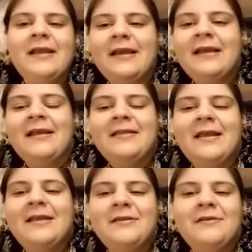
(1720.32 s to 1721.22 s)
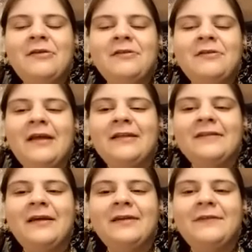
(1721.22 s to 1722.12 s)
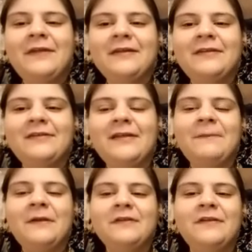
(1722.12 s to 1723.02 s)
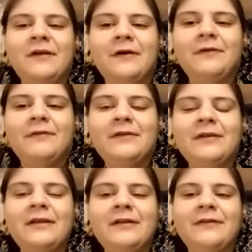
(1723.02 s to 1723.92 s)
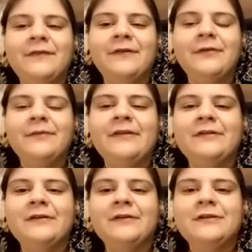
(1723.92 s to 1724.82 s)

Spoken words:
can they use that as kind of like a stepping stone into further research?